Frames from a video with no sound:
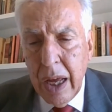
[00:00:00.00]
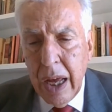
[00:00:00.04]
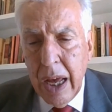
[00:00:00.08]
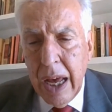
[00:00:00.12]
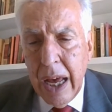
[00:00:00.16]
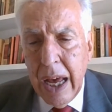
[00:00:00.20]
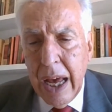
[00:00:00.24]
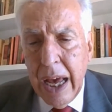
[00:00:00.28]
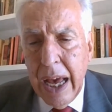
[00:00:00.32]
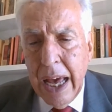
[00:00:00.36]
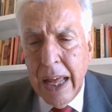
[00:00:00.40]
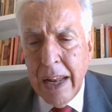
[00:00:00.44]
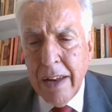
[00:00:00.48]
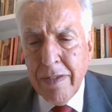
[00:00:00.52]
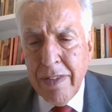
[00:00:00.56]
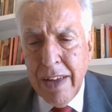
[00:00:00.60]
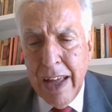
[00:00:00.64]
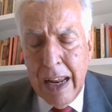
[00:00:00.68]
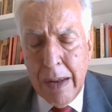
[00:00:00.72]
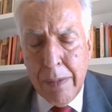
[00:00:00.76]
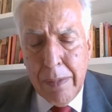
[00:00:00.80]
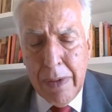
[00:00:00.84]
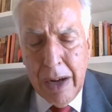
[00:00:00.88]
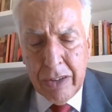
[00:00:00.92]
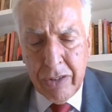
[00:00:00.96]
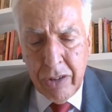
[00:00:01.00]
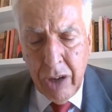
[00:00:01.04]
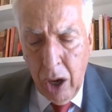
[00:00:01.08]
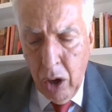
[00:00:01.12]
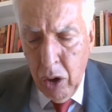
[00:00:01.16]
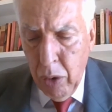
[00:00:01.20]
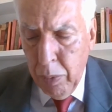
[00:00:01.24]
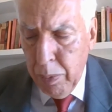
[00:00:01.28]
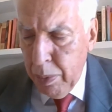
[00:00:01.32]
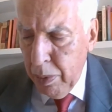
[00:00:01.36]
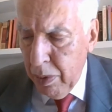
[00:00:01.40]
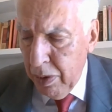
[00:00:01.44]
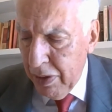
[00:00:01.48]
and very much
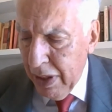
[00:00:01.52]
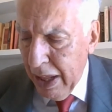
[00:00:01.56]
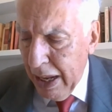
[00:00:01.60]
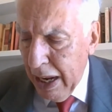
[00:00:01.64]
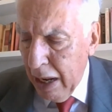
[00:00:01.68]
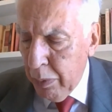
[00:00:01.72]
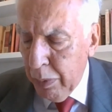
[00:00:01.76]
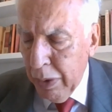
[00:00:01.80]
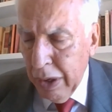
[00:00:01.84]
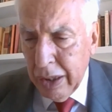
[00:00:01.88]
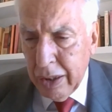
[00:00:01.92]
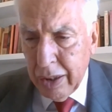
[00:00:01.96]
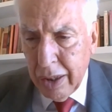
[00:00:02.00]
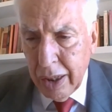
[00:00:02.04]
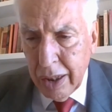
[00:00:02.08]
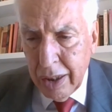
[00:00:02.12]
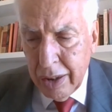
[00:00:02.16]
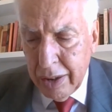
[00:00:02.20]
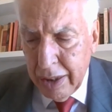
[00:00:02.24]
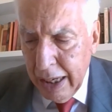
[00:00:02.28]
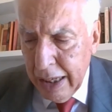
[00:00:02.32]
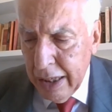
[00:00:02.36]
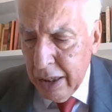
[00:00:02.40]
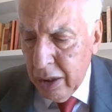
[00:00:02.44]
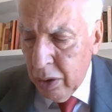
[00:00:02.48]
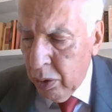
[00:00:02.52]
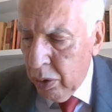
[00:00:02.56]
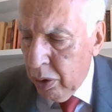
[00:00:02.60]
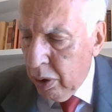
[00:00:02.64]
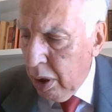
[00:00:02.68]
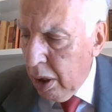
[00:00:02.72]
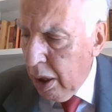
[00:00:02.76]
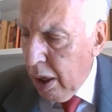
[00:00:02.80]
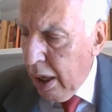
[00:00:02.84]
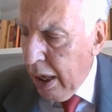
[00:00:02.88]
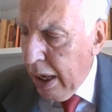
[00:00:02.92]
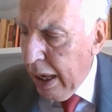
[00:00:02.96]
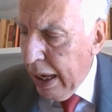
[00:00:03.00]
hope that it will continue
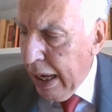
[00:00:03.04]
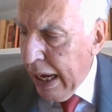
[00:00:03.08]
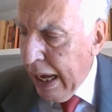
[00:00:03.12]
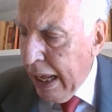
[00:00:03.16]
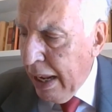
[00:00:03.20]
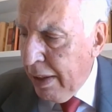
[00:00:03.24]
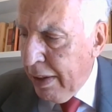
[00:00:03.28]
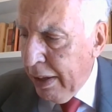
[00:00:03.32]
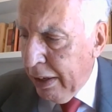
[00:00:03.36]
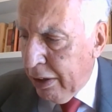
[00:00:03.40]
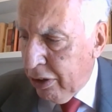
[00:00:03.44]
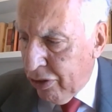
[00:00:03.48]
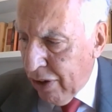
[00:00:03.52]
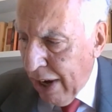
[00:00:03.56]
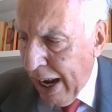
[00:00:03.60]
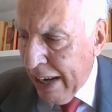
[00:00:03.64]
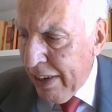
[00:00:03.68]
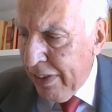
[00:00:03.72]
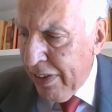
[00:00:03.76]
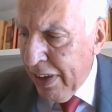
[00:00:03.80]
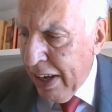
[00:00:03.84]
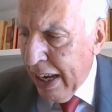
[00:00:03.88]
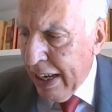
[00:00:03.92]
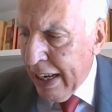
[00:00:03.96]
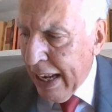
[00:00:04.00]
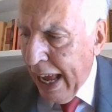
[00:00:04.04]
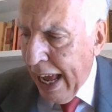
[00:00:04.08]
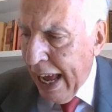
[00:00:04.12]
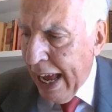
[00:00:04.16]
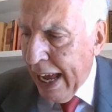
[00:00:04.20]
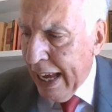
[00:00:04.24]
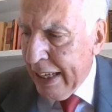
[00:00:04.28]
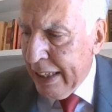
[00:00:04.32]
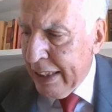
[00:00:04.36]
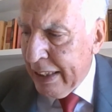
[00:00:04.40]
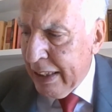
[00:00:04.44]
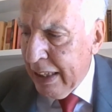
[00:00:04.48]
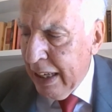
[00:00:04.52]
in the trend that it
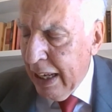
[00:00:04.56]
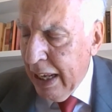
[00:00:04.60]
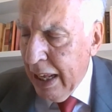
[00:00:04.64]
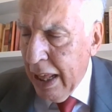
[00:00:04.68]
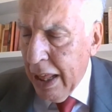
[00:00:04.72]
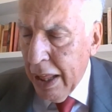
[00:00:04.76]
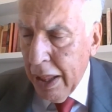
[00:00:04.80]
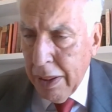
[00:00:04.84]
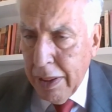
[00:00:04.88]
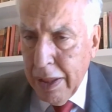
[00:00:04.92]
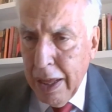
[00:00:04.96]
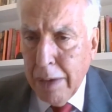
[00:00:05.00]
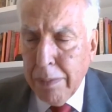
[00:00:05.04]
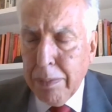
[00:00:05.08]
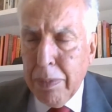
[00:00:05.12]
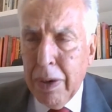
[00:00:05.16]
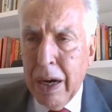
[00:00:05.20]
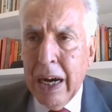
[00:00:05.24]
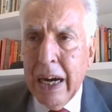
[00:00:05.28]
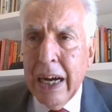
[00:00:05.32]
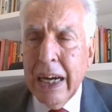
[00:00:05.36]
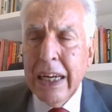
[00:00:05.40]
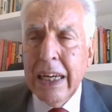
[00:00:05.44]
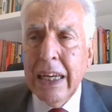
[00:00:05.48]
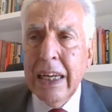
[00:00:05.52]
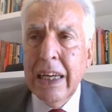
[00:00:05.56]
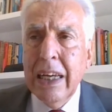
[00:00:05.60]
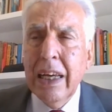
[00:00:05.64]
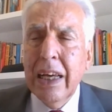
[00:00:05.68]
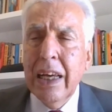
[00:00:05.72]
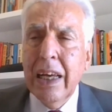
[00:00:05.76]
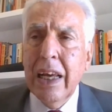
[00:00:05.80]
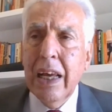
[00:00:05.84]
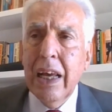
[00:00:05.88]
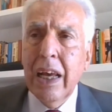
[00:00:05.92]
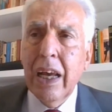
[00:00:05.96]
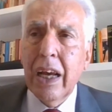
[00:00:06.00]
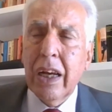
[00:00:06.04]
has, thereby
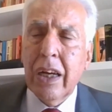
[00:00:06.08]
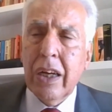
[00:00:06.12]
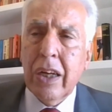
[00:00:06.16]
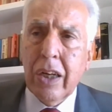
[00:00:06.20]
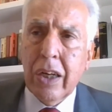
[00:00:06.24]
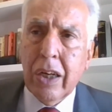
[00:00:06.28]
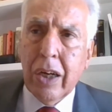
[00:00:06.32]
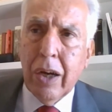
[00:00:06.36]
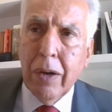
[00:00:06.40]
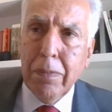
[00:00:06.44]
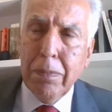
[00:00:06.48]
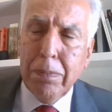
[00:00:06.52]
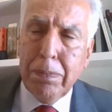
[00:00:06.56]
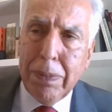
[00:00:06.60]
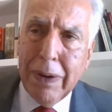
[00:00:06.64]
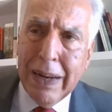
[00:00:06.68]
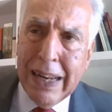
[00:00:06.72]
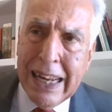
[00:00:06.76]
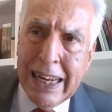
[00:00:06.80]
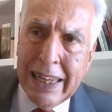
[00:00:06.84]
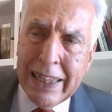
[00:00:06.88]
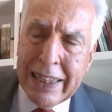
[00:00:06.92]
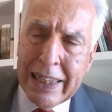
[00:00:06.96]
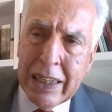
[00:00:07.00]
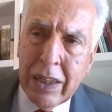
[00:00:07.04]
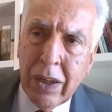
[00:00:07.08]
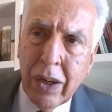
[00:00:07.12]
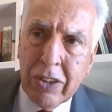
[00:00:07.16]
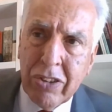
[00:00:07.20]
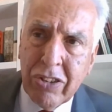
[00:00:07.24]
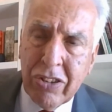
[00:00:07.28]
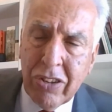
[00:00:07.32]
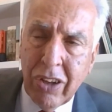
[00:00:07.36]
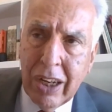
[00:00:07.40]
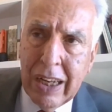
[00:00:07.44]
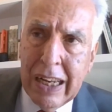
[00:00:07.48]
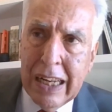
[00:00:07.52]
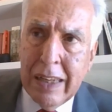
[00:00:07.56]
completing or
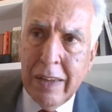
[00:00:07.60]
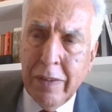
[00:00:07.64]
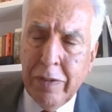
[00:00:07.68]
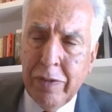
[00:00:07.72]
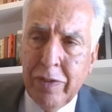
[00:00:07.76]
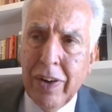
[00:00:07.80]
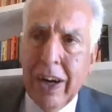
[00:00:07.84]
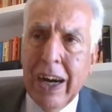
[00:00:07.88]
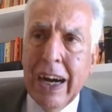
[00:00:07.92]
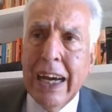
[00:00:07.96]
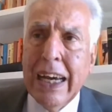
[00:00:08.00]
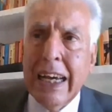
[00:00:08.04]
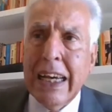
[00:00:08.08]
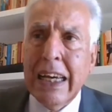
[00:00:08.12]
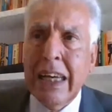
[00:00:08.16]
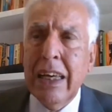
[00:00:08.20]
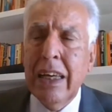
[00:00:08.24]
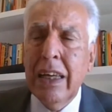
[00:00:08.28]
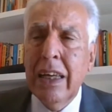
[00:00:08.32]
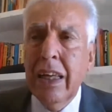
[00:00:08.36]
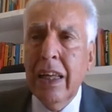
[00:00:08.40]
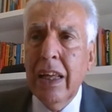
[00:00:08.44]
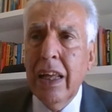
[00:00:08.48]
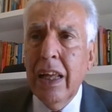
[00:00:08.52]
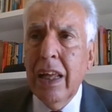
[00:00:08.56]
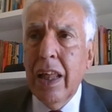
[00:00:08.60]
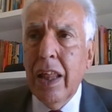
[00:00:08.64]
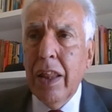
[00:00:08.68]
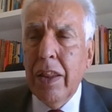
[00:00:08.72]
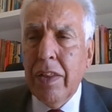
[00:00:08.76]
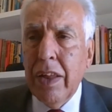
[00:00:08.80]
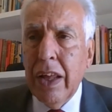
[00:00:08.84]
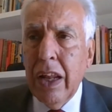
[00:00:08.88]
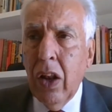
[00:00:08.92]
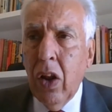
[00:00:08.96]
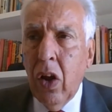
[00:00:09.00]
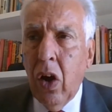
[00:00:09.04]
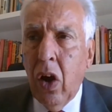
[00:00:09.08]
solidifying
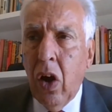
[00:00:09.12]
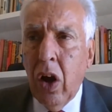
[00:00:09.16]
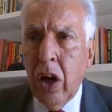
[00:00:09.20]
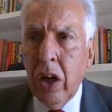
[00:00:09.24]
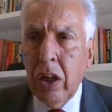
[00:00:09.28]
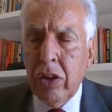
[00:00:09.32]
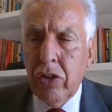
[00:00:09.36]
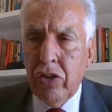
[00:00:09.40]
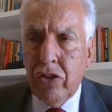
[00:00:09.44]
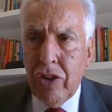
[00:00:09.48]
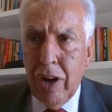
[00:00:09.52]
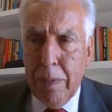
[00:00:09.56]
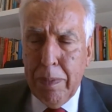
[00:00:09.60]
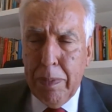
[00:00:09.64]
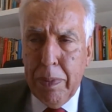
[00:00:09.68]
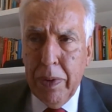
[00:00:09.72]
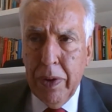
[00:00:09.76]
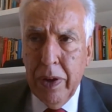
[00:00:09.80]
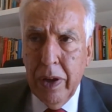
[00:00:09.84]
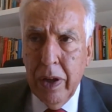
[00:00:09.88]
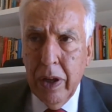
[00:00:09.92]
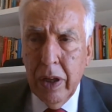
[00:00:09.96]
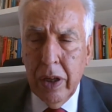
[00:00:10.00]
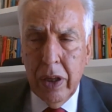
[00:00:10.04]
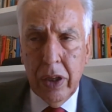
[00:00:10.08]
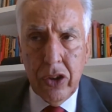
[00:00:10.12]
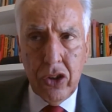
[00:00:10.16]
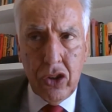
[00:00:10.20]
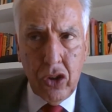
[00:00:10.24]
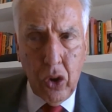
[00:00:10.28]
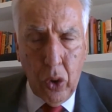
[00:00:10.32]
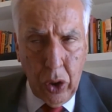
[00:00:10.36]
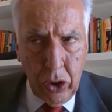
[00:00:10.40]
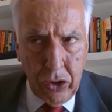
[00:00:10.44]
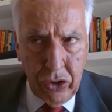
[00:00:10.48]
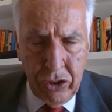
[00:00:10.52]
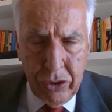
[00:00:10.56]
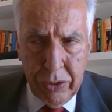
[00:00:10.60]
the long trip,
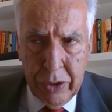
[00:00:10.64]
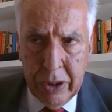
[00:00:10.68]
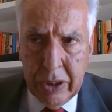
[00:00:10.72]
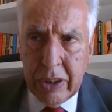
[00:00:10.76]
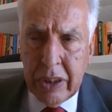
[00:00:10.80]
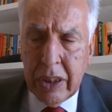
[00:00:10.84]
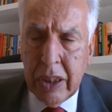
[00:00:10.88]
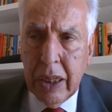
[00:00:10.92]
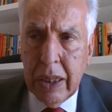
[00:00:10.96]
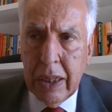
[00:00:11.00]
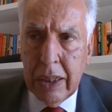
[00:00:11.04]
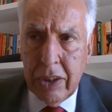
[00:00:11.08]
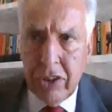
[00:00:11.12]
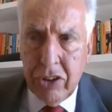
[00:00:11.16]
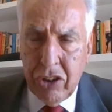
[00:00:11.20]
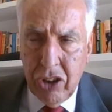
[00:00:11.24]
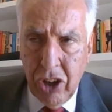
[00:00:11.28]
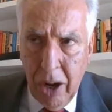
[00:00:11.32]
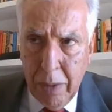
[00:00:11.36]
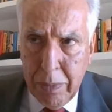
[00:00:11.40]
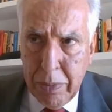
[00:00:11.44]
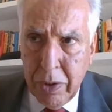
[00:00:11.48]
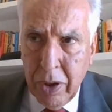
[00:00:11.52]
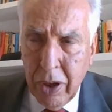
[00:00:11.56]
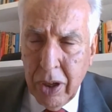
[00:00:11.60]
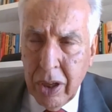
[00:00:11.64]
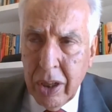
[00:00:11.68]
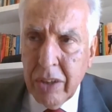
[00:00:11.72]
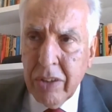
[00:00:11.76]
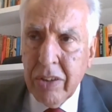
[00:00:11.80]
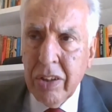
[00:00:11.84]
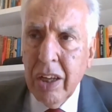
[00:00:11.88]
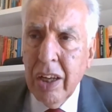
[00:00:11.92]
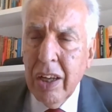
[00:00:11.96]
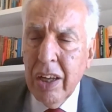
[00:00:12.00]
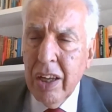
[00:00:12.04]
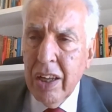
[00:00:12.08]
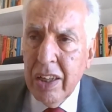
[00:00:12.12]
tortuous, turbulent,
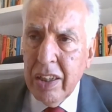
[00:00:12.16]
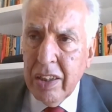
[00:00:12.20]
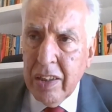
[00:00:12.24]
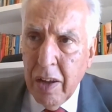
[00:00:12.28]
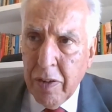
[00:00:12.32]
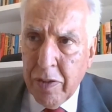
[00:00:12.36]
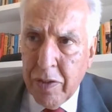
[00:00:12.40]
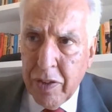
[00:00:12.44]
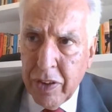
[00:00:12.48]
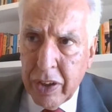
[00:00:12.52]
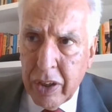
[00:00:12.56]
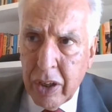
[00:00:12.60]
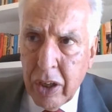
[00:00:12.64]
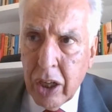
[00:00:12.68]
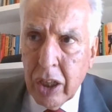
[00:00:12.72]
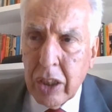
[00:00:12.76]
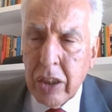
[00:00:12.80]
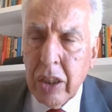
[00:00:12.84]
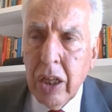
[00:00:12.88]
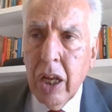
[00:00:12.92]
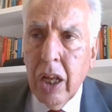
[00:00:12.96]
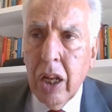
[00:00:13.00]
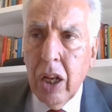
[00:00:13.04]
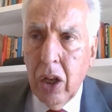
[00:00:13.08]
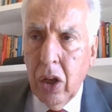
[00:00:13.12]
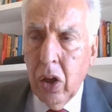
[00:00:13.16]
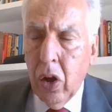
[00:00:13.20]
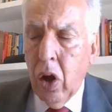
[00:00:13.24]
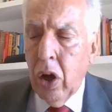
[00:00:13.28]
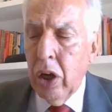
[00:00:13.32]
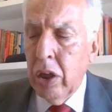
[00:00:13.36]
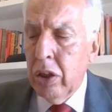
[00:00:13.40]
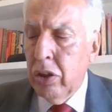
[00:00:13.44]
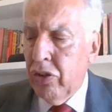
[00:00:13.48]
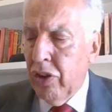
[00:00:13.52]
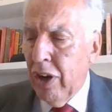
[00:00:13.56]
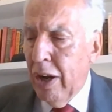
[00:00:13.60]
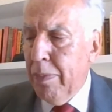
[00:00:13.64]
difficult,
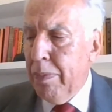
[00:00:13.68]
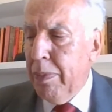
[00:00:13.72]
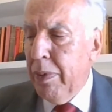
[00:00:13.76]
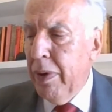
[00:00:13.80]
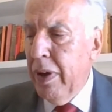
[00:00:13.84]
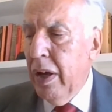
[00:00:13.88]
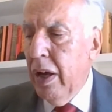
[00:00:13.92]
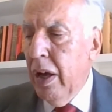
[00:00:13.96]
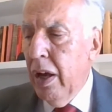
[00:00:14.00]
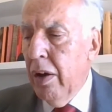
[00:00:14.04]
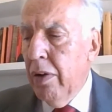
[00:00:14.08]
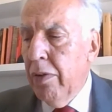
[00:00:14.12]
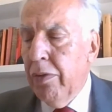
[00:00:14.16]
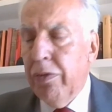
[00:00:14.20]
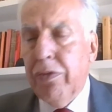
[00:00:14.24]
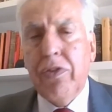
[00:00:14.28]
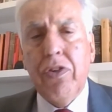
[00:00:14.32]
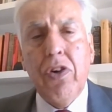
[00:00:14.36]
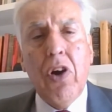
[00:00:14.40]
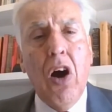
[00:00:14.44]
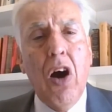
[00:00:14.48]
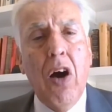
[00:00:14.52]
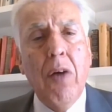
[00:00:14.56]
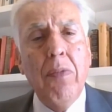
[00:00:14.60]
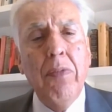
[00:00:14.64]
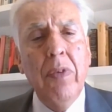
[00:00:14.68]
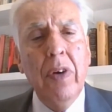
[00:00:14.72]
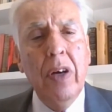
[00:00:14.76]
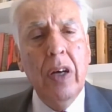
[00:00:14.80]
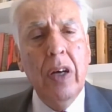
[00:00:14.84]
long trip from